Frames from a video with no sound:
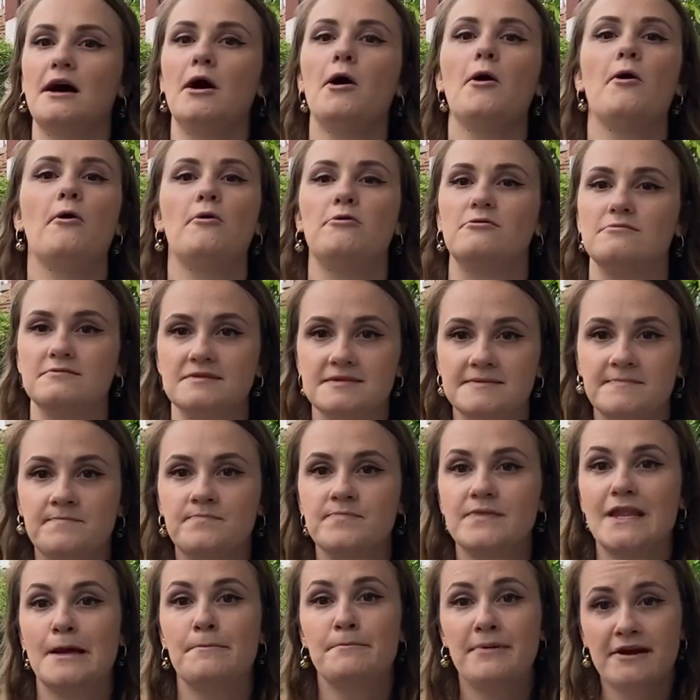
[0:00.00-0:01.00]
homes.
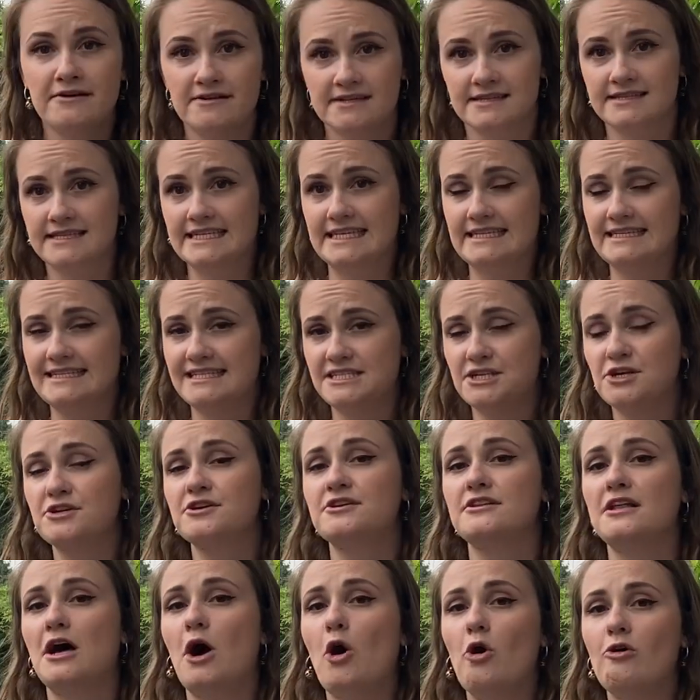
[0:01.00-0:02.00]
Apparently, the
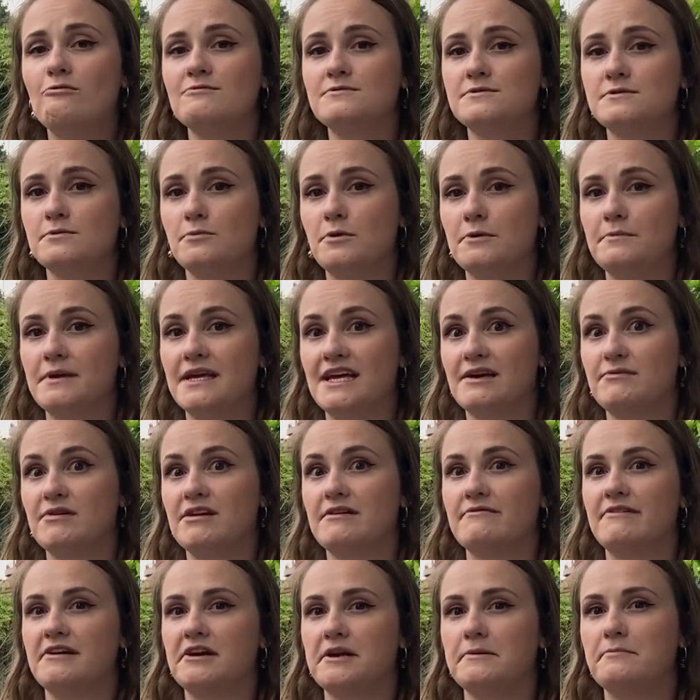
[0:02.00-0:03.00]
circular homes were
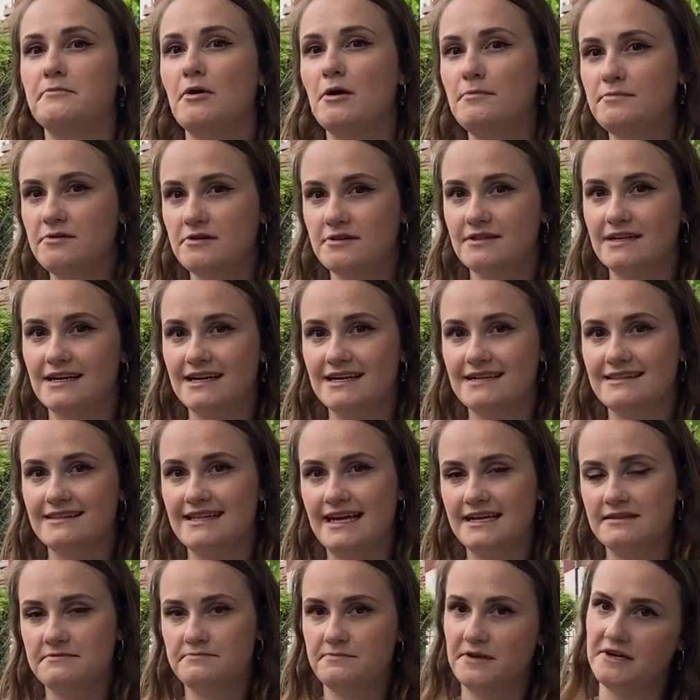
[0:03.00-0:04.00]
becoming very popular in
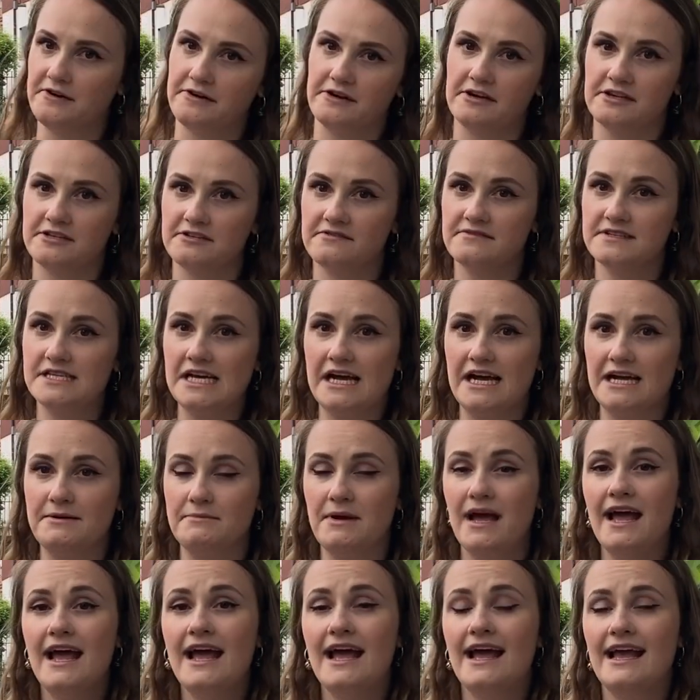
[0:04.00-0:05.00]
that period of
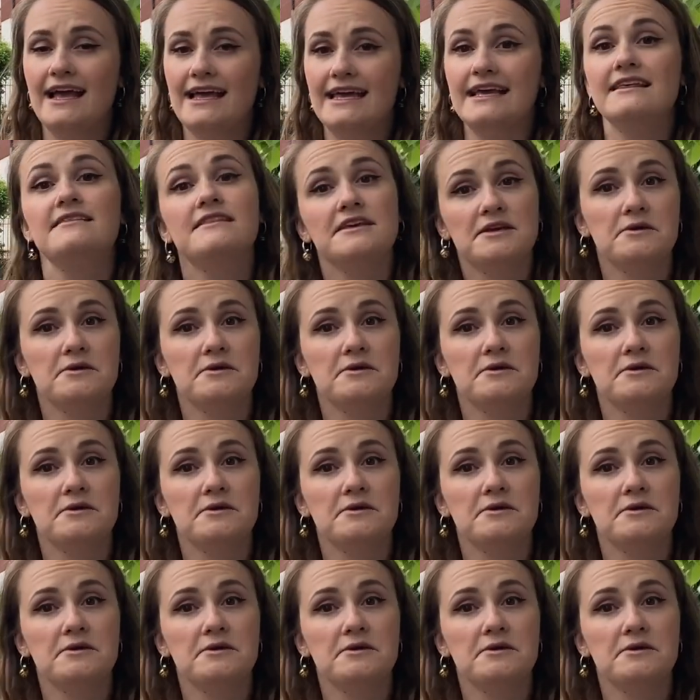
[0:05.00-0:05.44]
time in the